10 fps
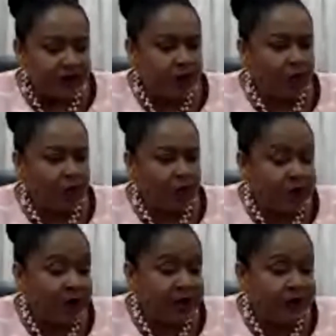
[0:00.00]
So what
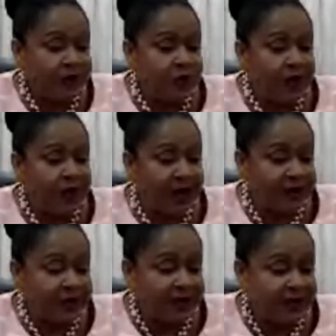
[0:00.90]
we really do at
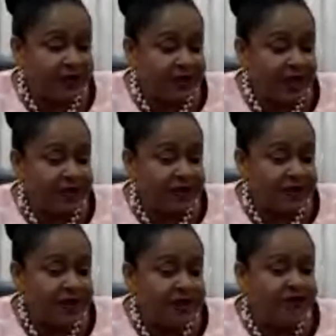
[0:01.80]
the
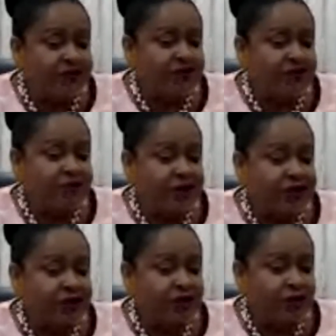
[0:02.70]
ACS is
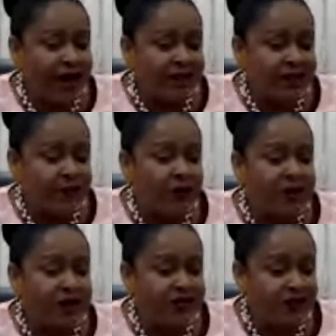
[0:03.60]
is
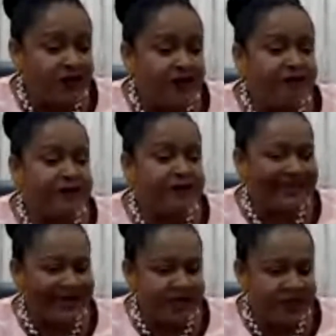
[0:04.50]
transport and trade
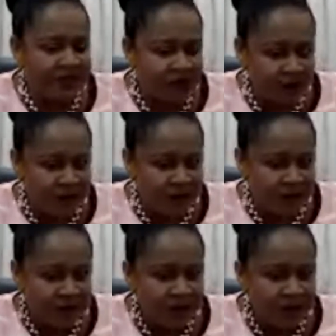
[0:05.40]
facilitation.